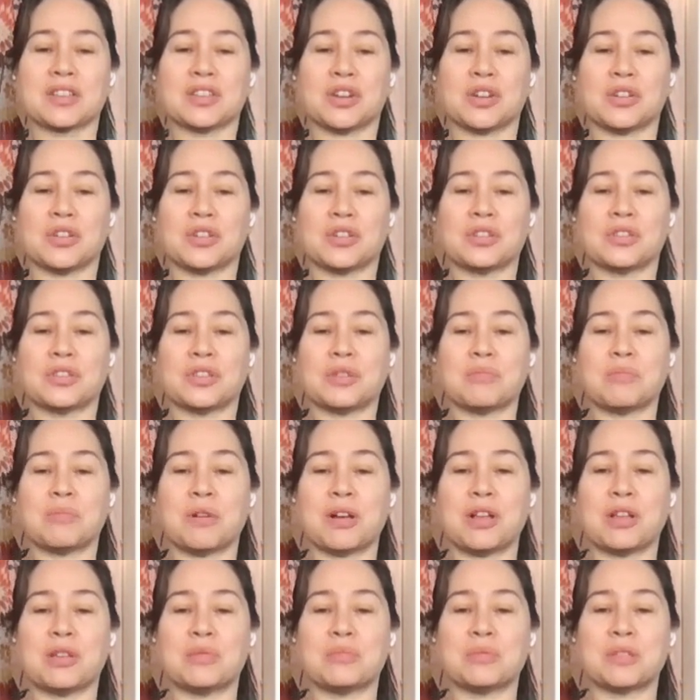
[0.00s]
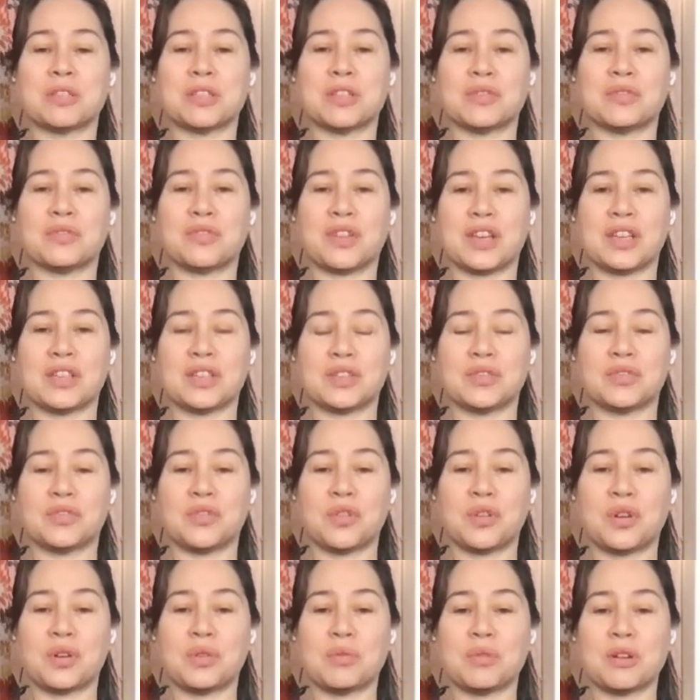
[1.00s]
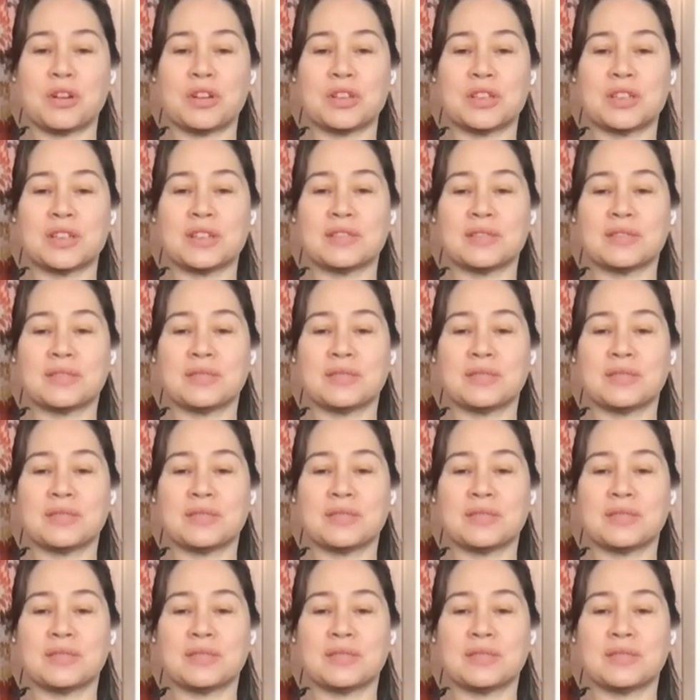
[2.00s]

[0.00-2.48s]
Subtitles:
Turn the palms to face forward.